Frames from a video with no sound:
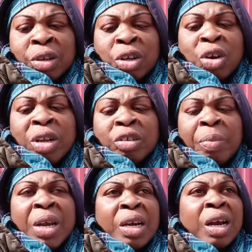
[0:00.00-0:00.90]
You don't need to
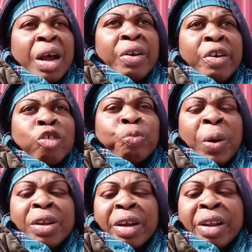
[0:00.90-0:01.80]
be on God's earth
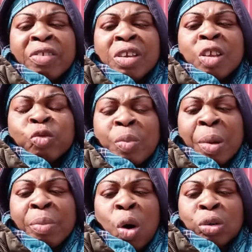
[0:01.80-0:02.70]
spreading your disease from
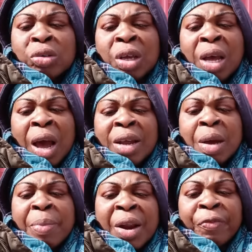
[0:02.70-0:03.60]
your mouth and
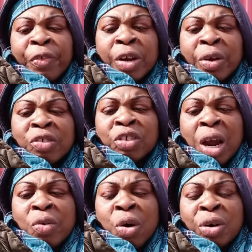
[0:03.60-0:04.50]
your bad frequency
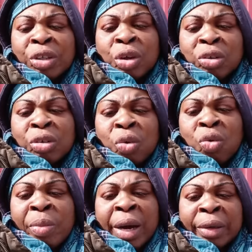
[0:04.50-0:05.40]
around, dirty
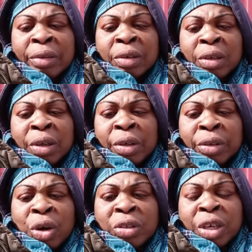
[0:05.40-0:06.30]
woman.
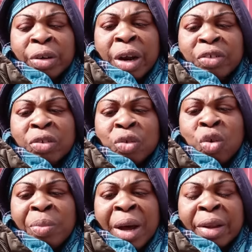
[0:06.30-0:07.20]
Dirty crutches,
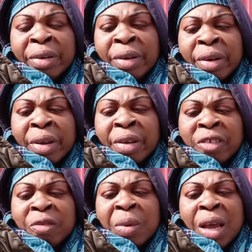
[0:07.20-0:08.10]
woman.
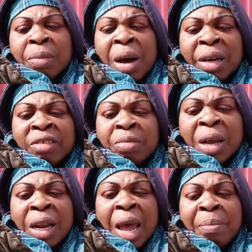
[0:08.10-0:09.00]
Smell bad,
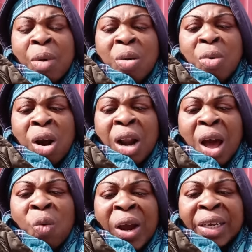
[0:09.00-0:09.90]
smell like bumble
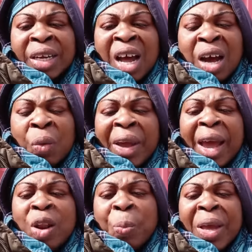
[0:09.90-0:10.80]
clot, wet dog. What you
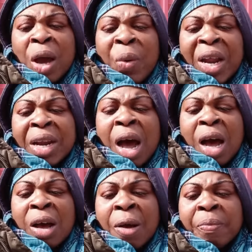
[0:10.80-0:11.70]
had up on your wet dog?